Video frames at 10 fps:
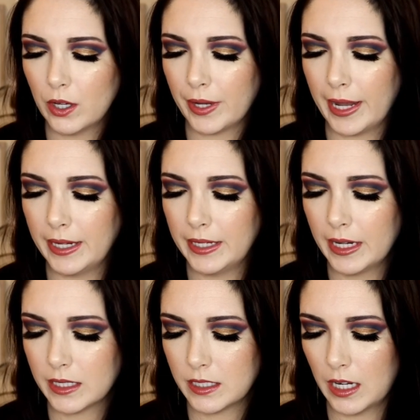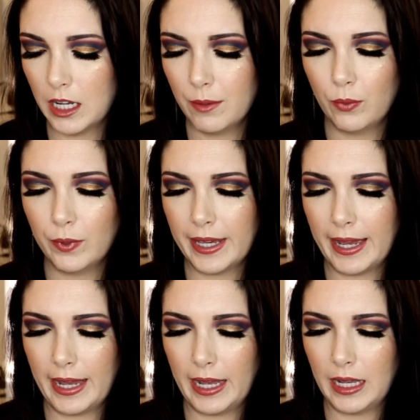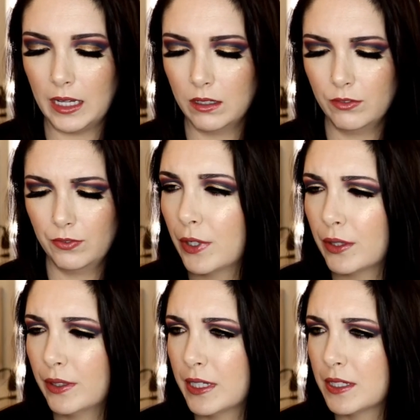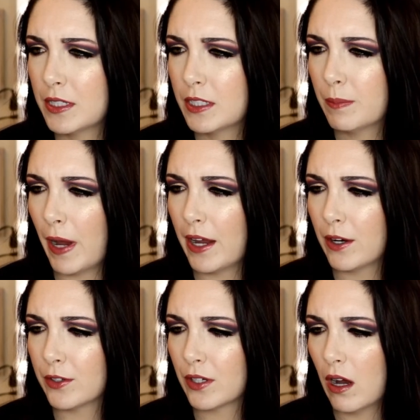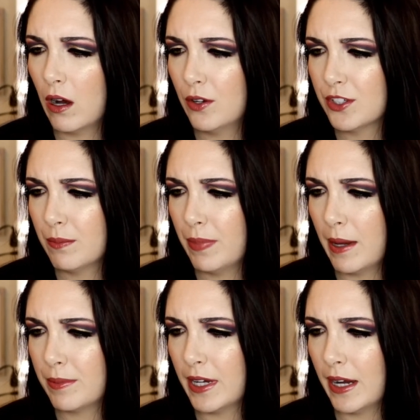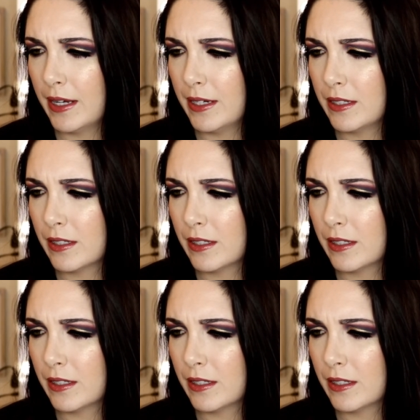Okay, next up we have purely inspired collagen peptides,